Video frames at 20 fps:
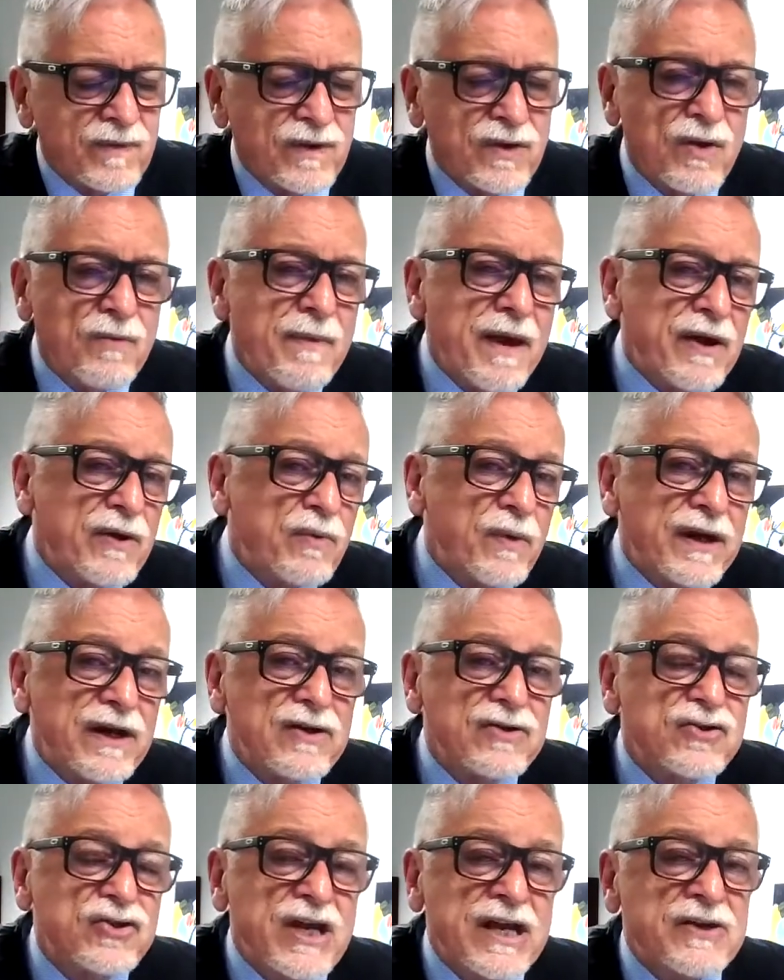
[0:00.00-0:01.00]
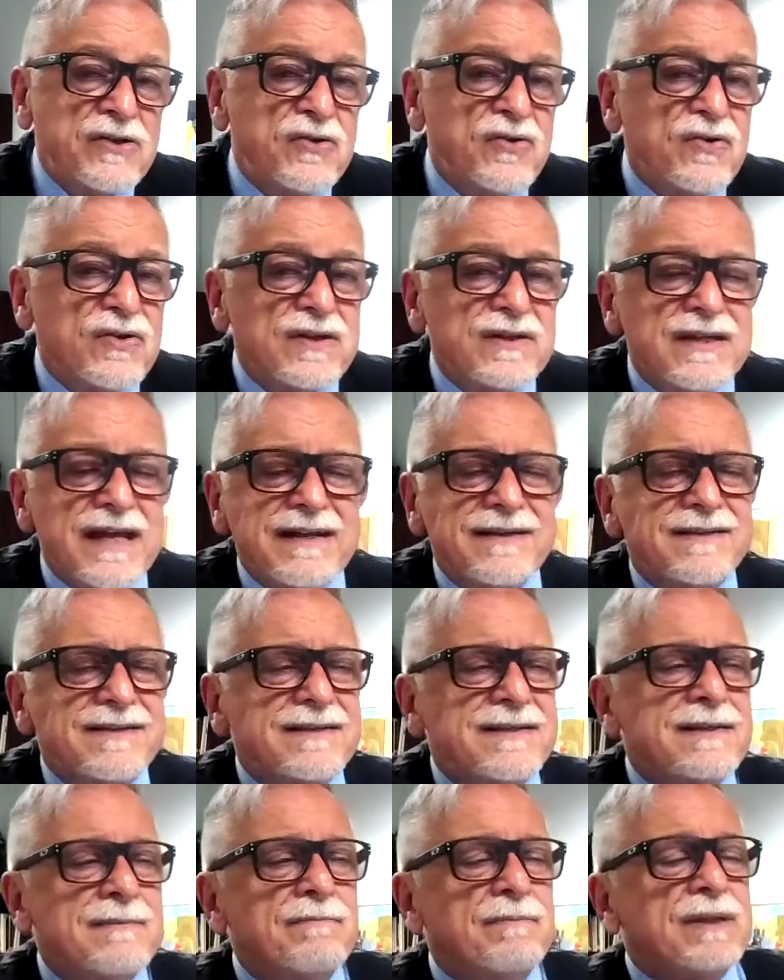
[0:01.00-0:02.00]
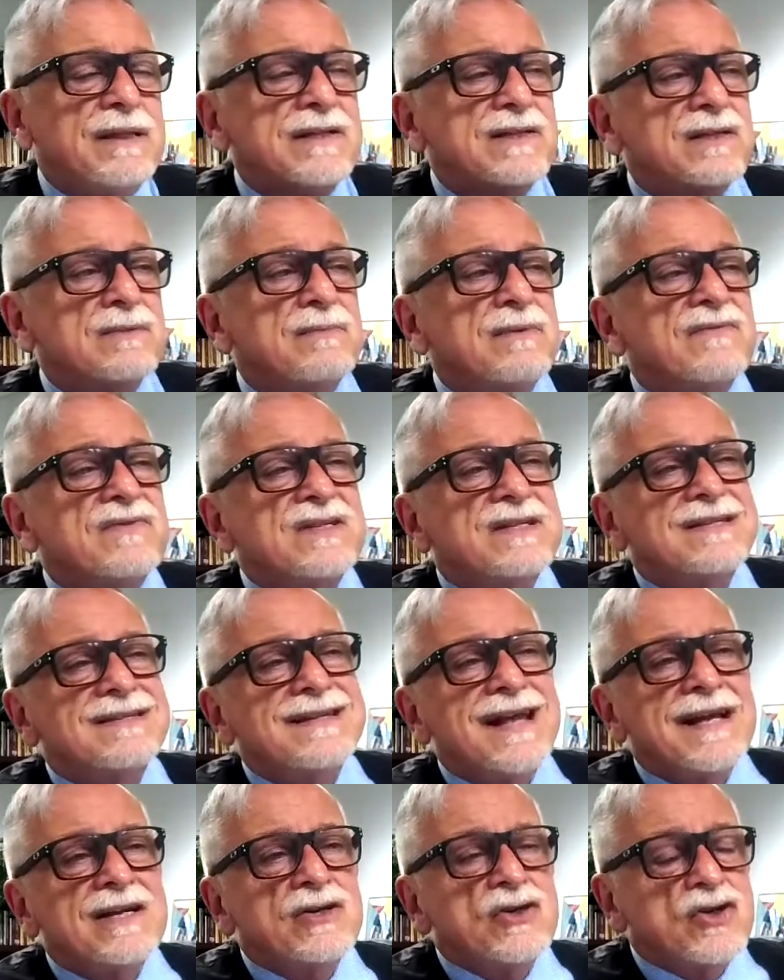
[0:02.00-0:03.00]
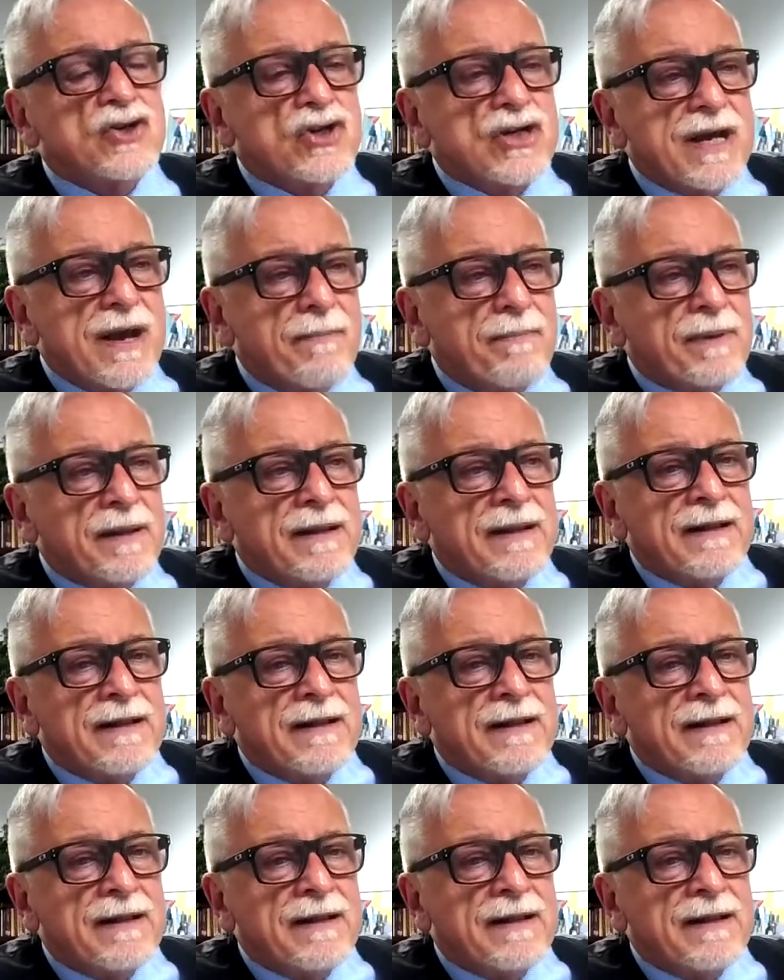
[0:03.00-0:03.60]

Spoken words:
No matter what our gender is, that symbolism of sonship